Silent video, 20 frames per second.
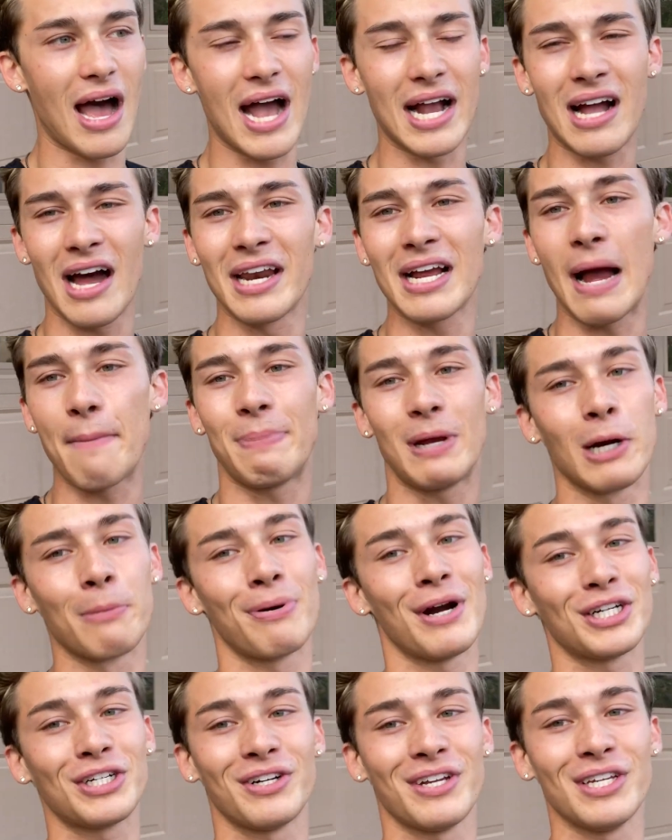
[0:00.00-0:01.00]
I kind of got peer
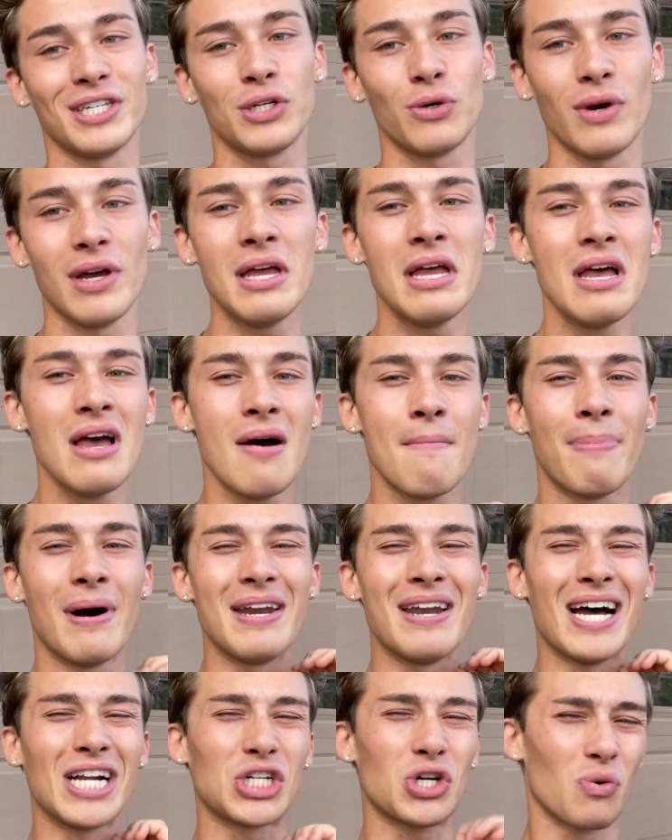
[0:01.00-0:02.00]
pressured into it,
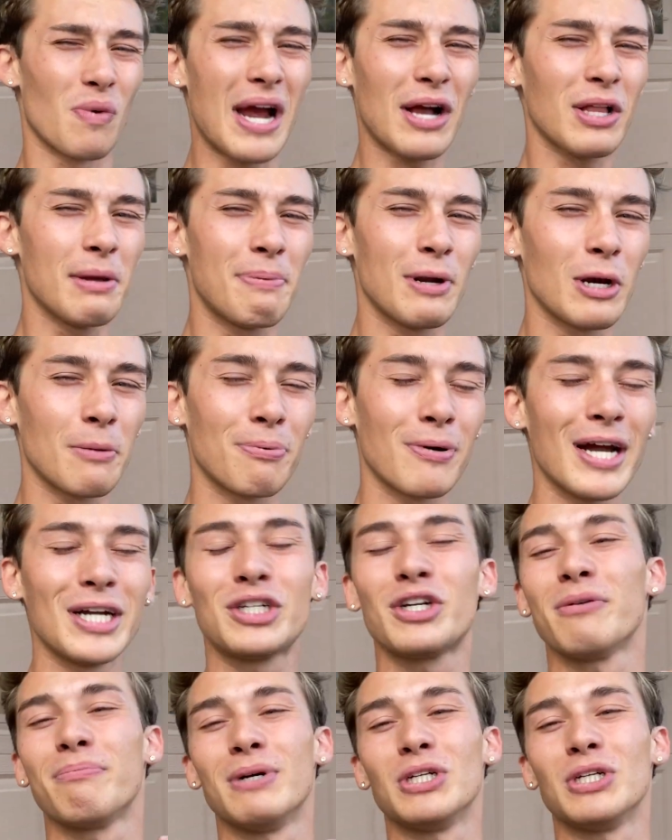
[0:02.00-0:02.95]
but not directly peer pressured,